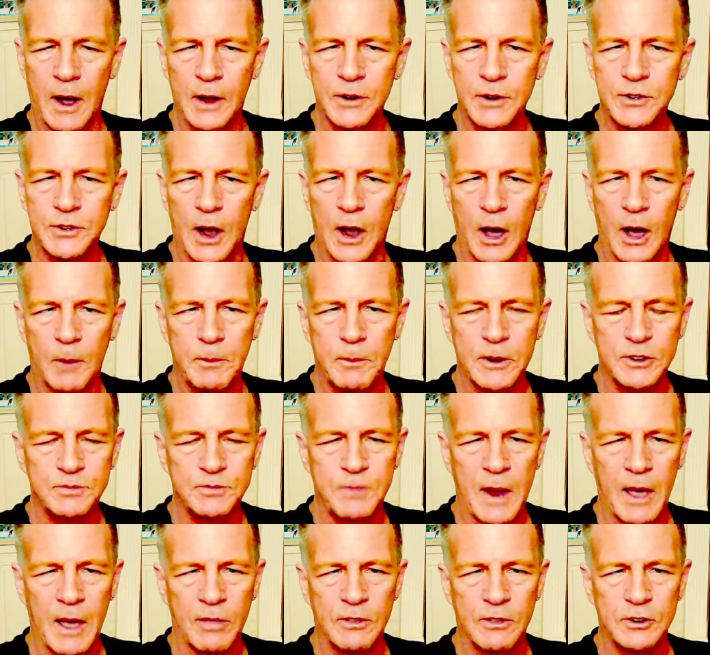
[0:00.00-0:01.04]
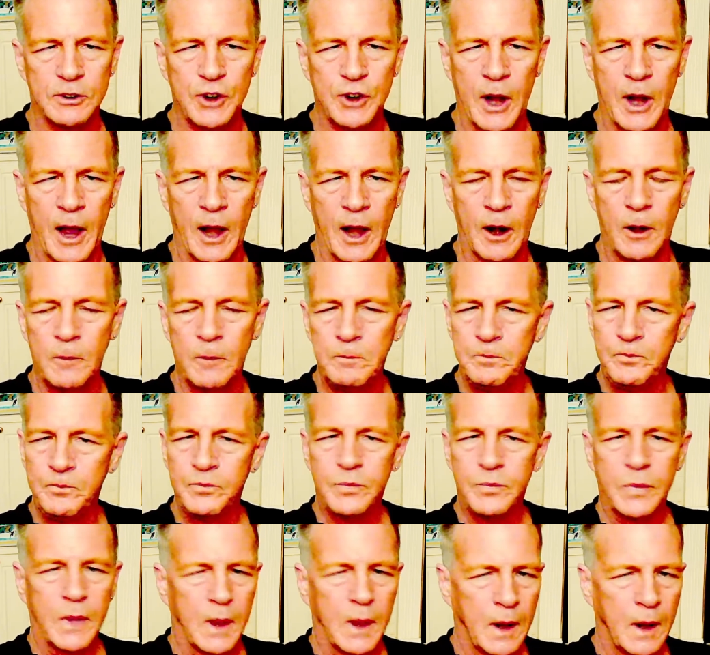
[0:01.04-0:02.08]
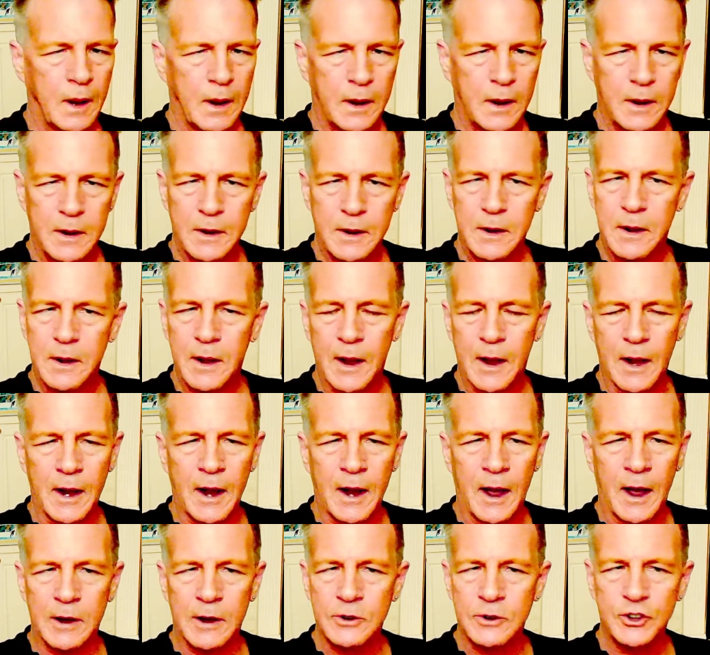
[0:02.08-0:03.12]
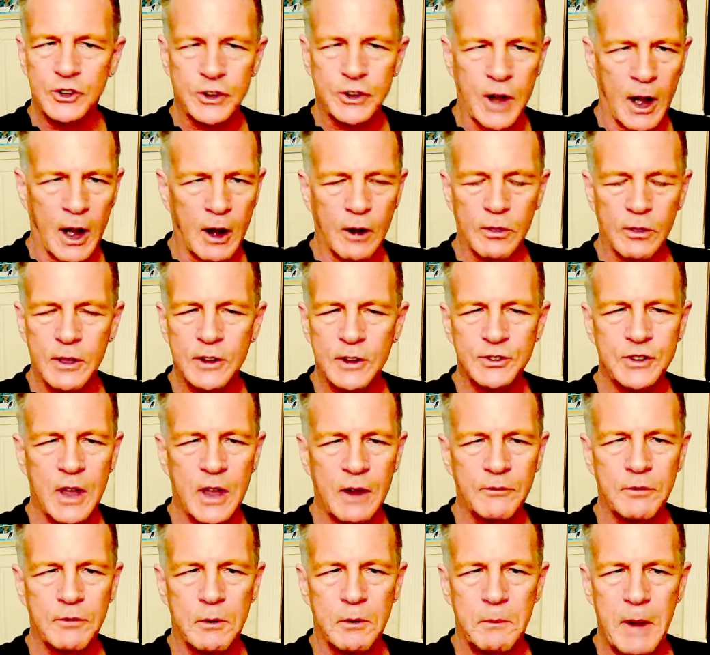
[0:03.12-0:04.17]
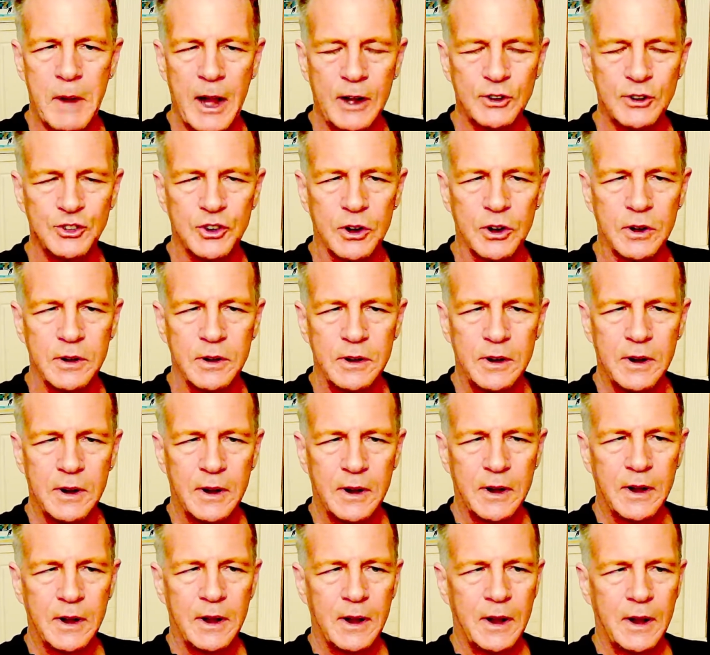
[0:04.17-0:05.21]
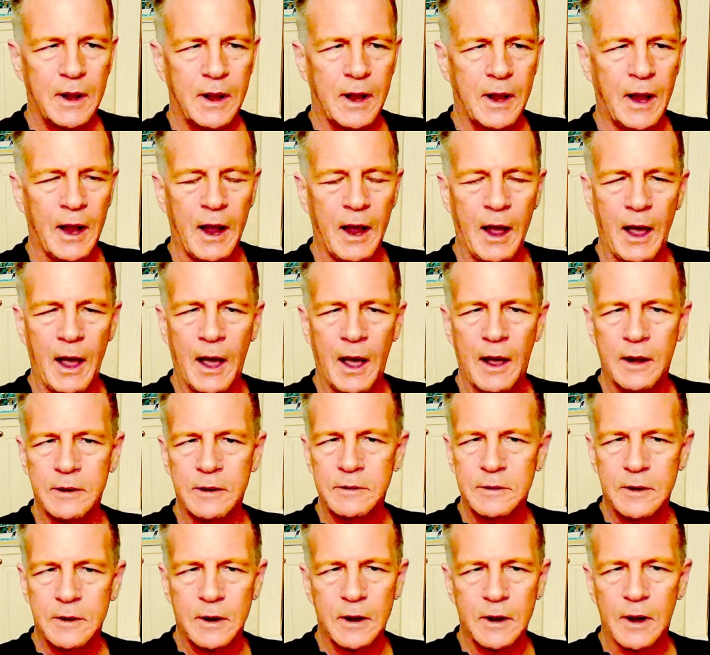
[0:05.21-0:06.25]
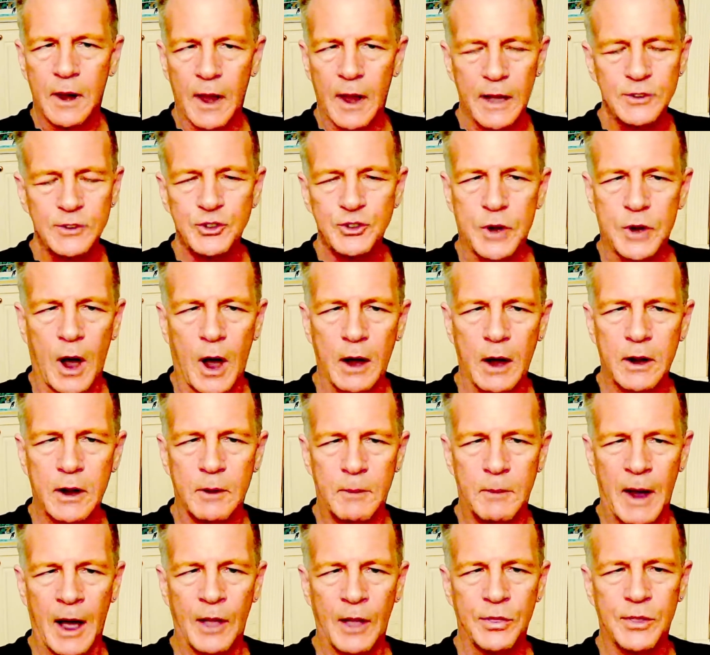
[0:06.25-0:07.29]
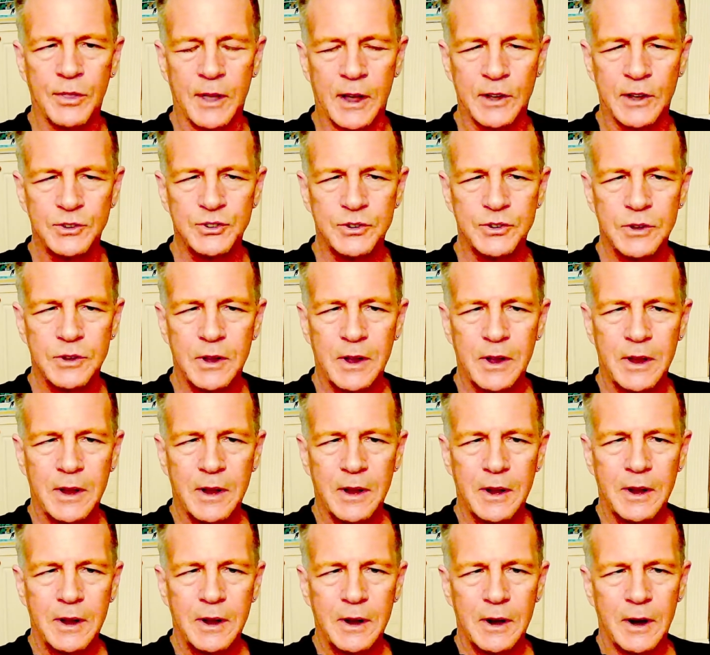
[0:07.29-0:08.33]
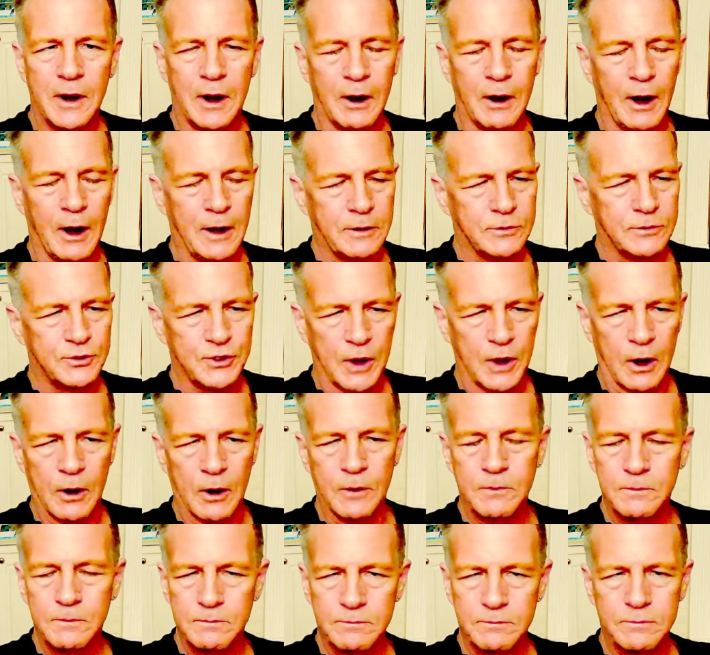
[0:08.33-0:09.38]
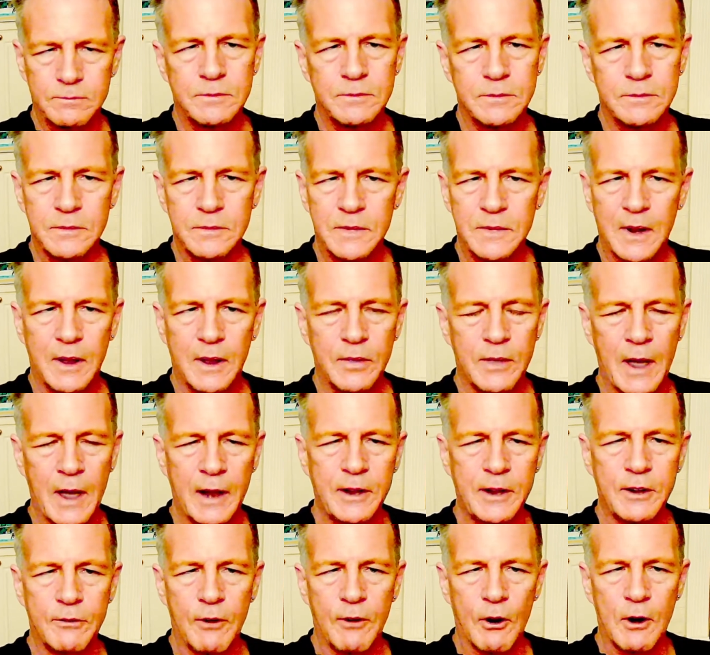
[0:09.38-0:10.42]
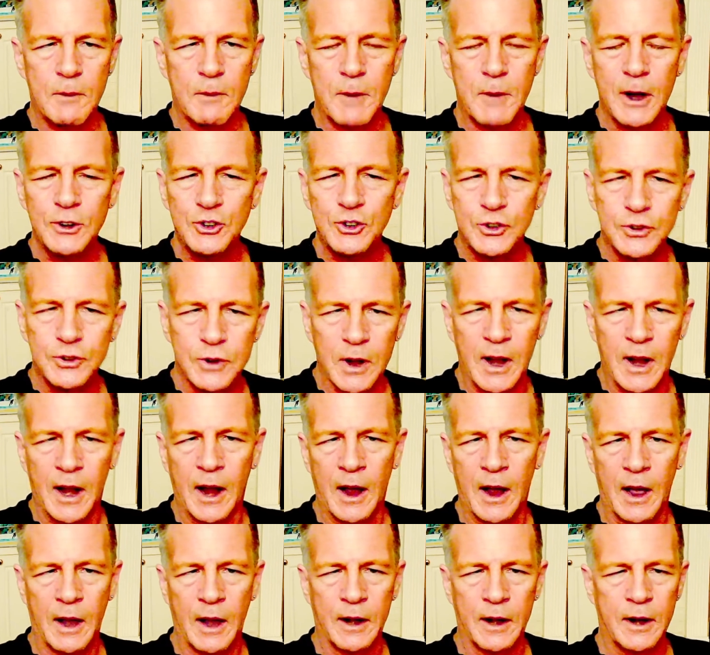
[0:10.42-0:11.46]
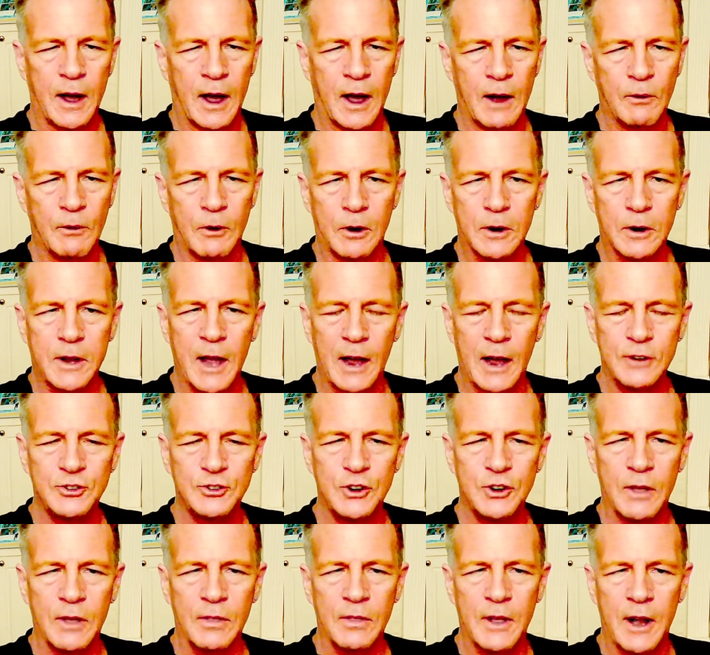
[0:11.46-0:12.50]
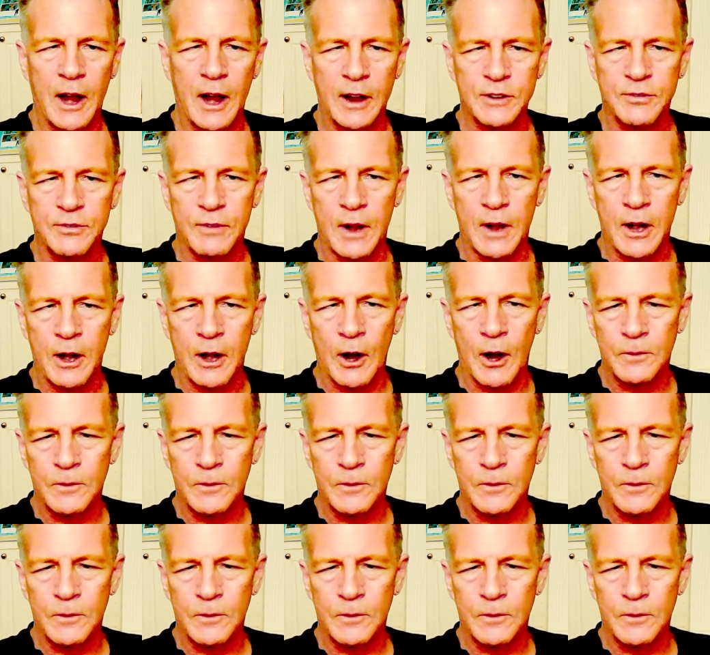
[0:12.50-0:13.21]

to help expand the channel. Share this information. And let's talk about this. All right. So thank you very much. And I will catch you in the next video.